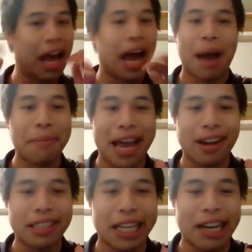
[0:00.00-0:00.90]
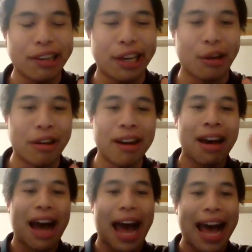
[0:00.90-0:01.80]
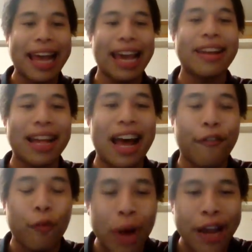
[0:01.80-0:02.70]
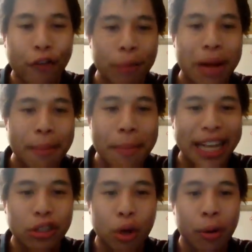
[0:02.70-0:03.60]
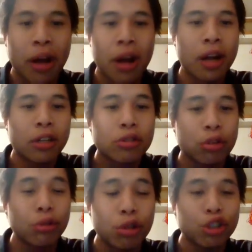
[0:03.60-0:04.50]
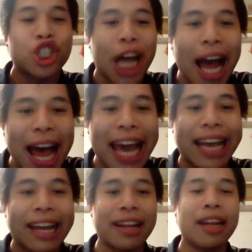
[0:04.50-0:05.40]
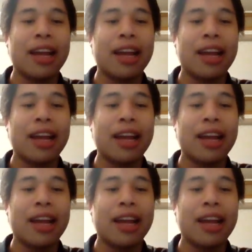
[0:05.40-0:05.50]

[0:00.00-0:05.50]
I'm not going to tell you. I cannot wait for my Mets to shine.